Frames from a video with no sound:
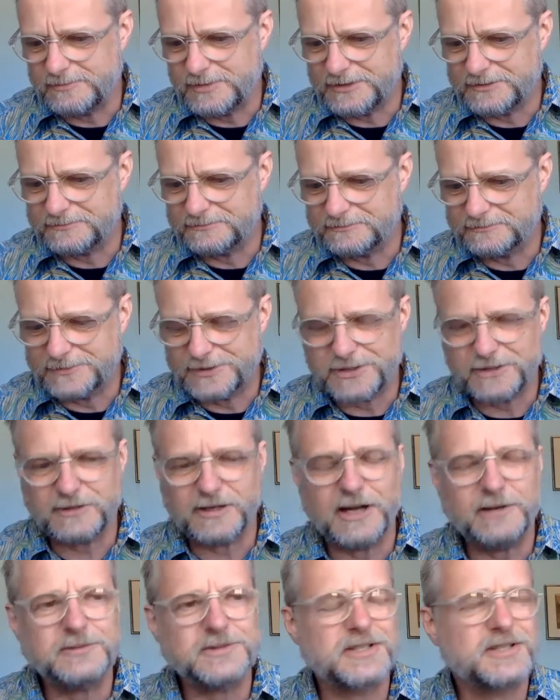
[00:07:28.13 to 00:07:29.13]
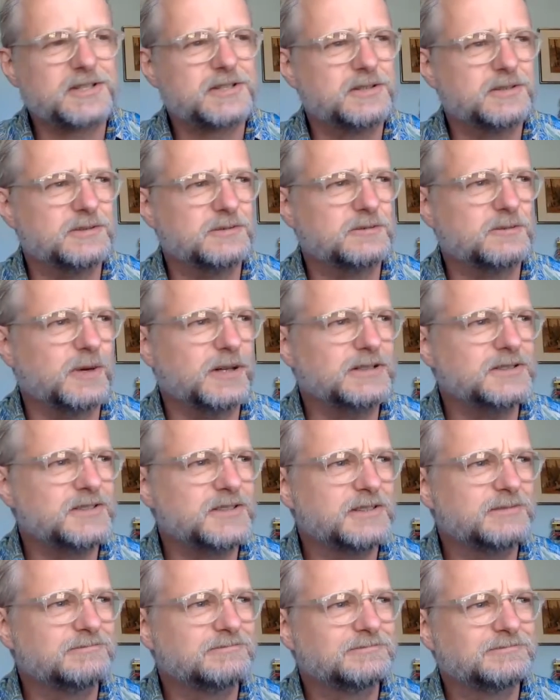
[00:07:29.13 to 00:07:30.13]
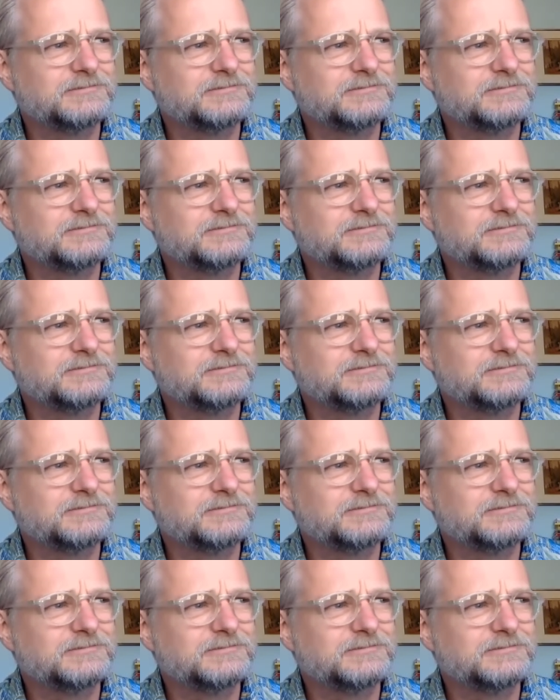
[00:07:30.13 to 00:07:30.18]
But sure, I was a student once, and